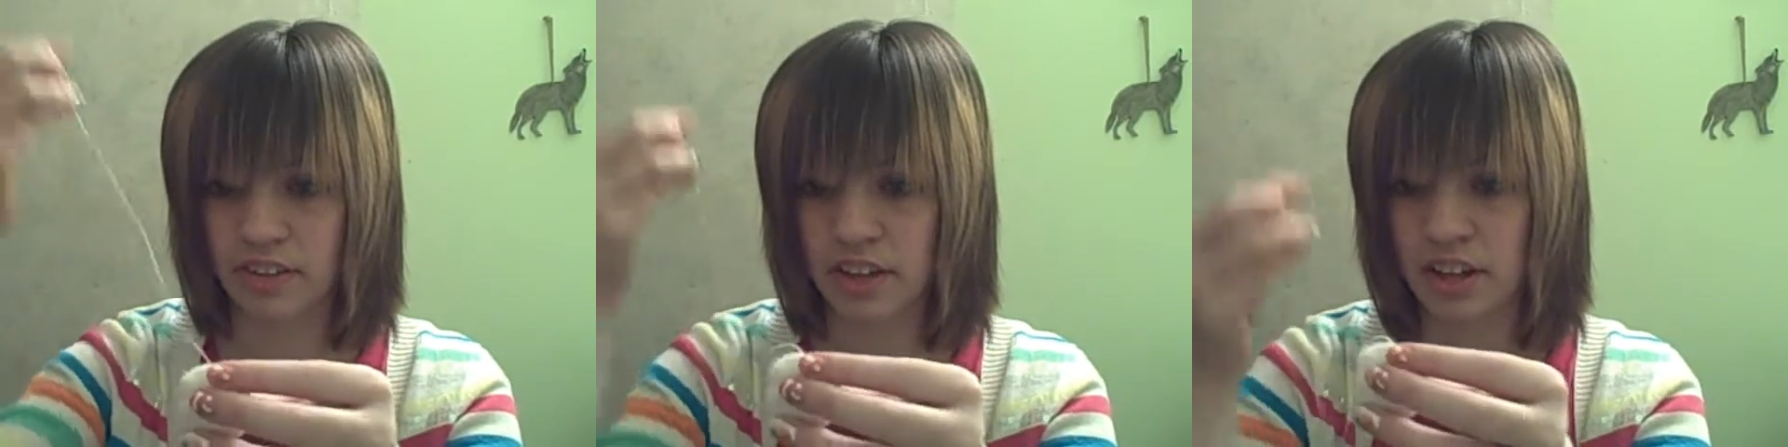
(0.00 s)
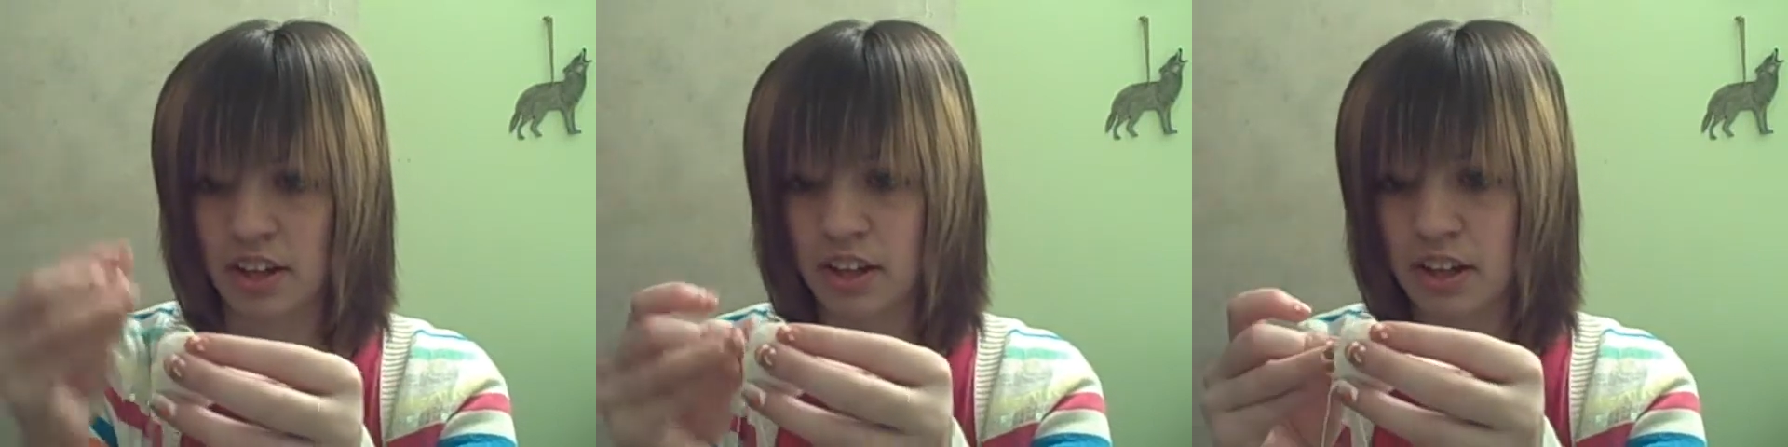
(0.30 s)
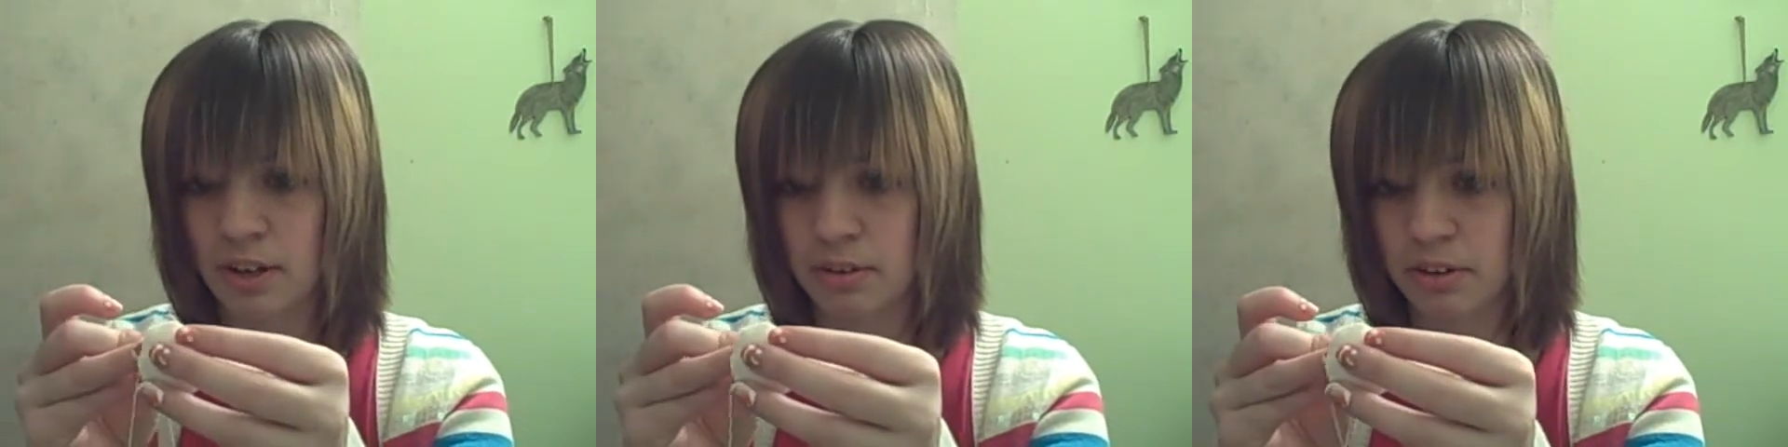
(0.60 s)
And then
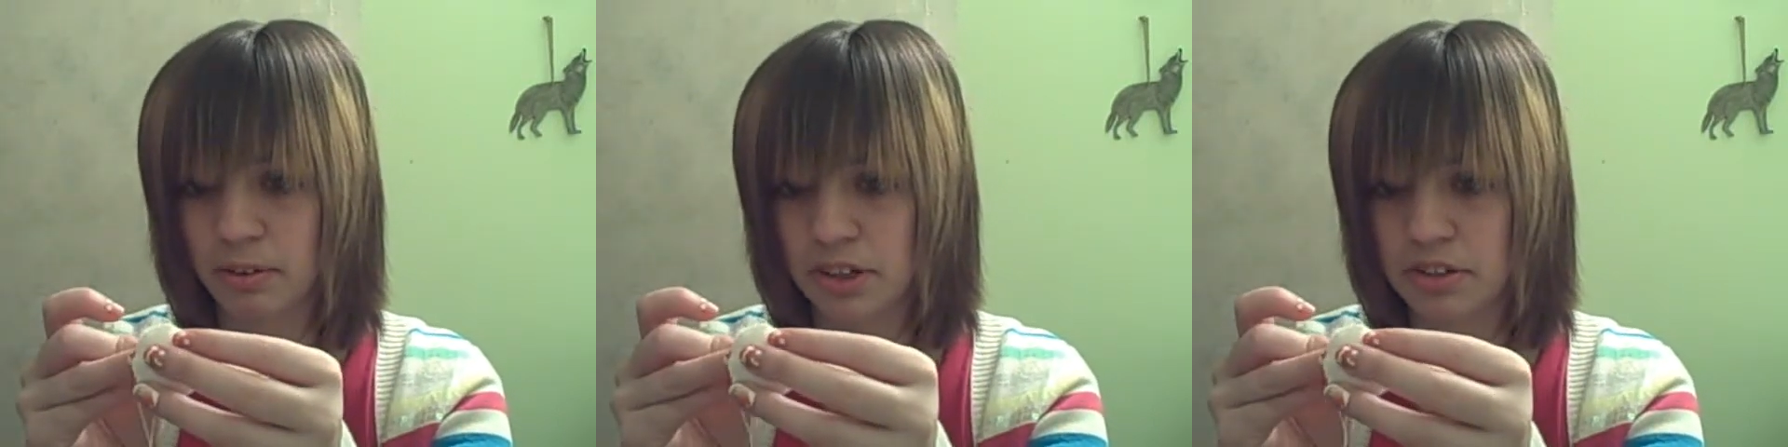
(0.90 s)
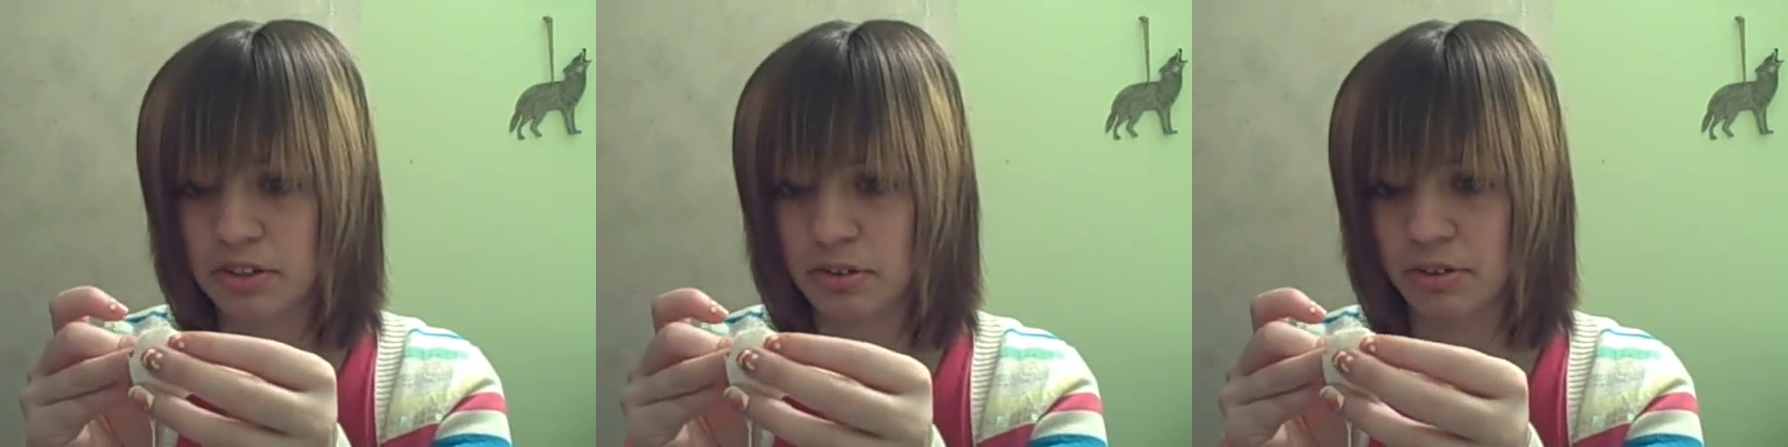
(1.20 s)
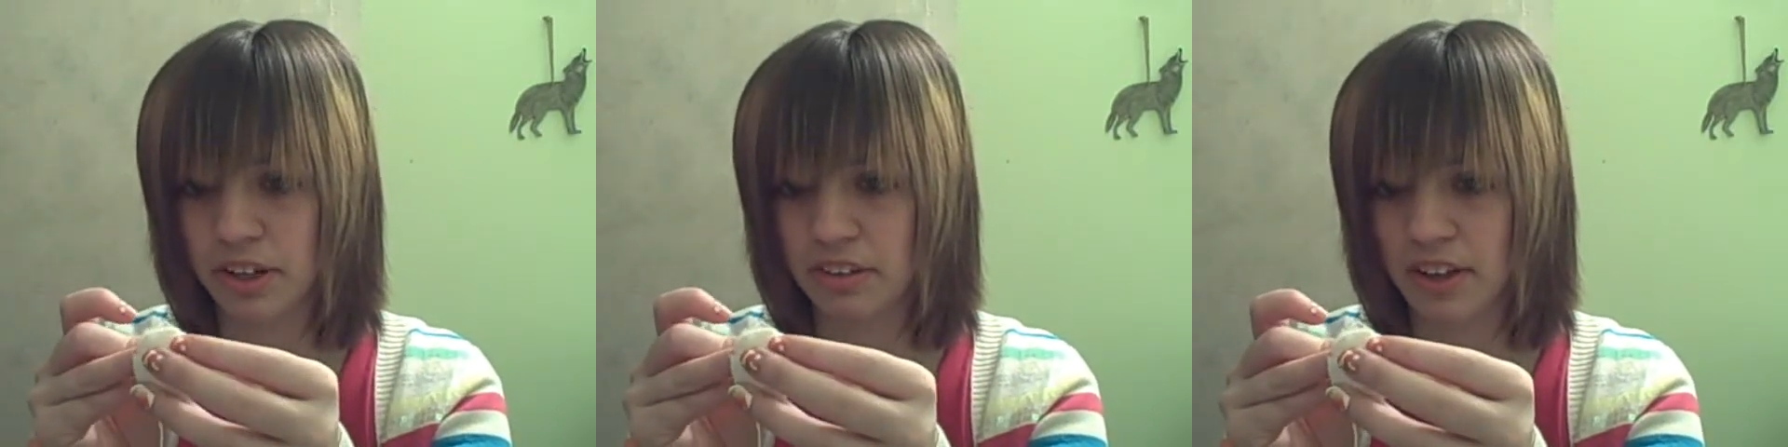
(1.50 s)
I'm going to go
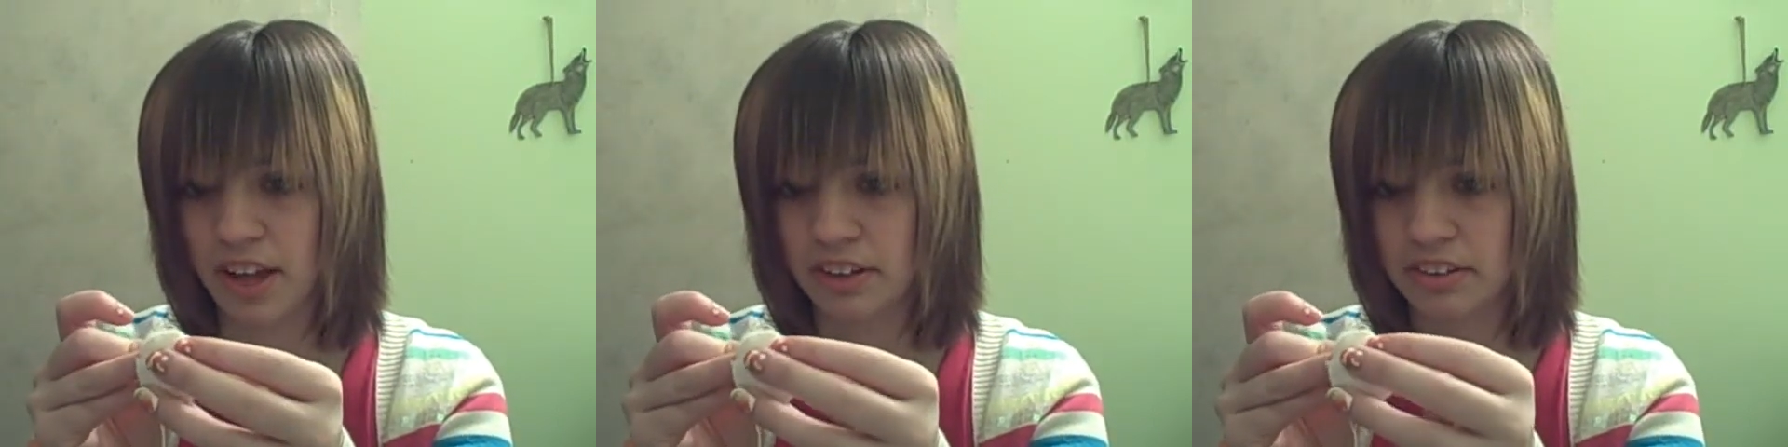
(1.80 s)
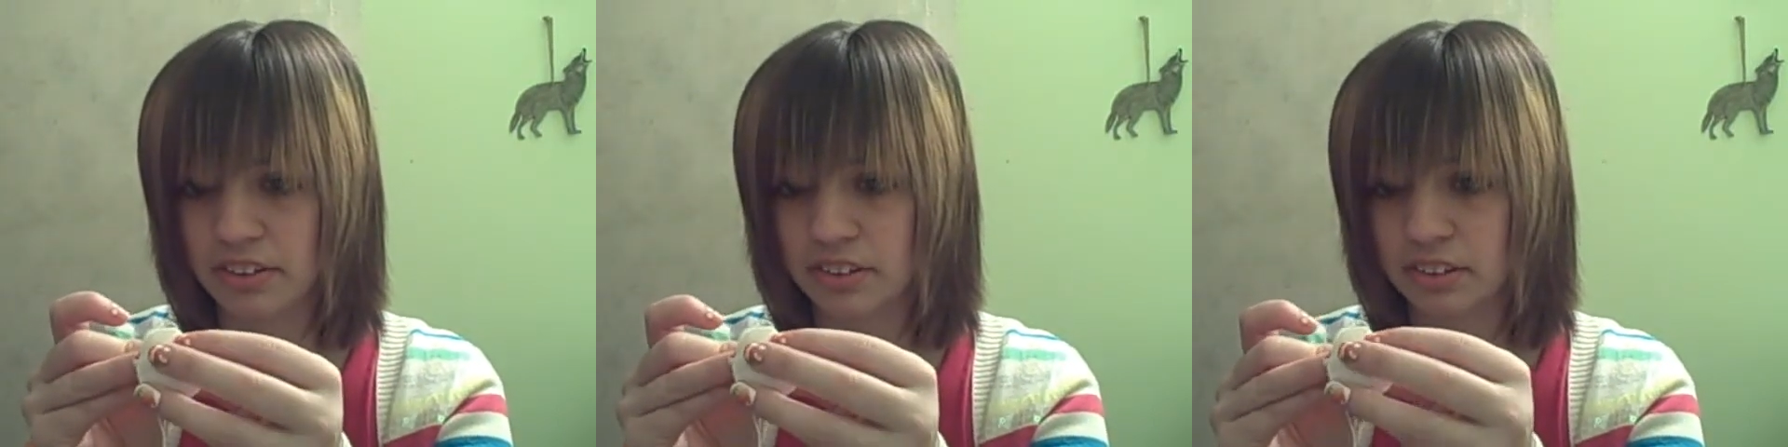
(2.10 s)
like that.